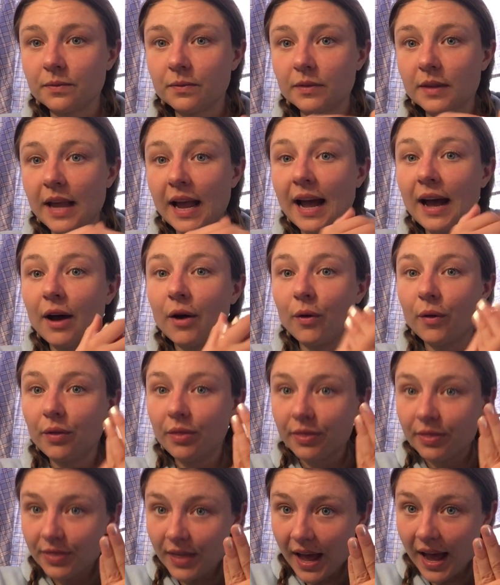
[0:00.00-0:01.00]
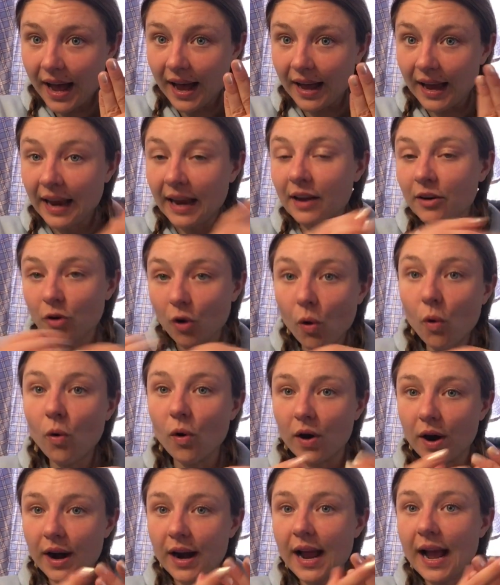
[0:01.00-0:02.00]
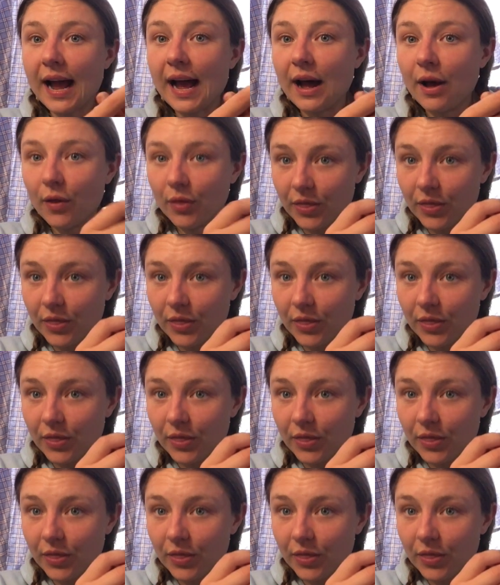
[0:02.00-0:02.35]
how that and or how